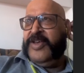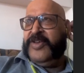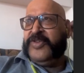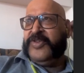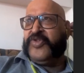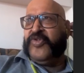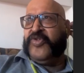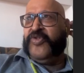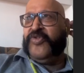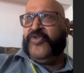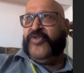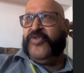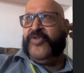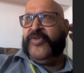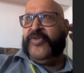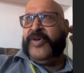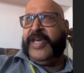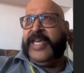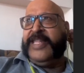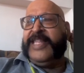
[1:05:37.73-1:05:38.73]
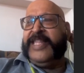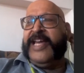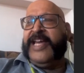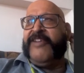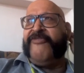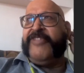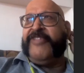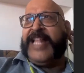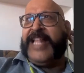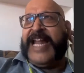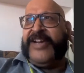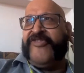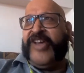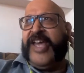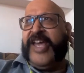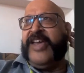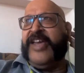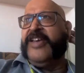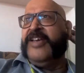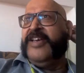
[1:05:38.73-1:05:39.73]
so in their
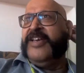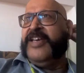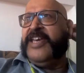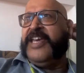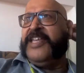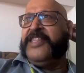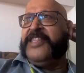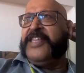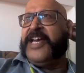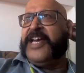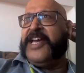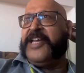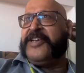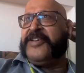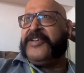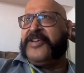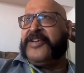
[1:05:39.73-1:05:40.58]
philandering, in their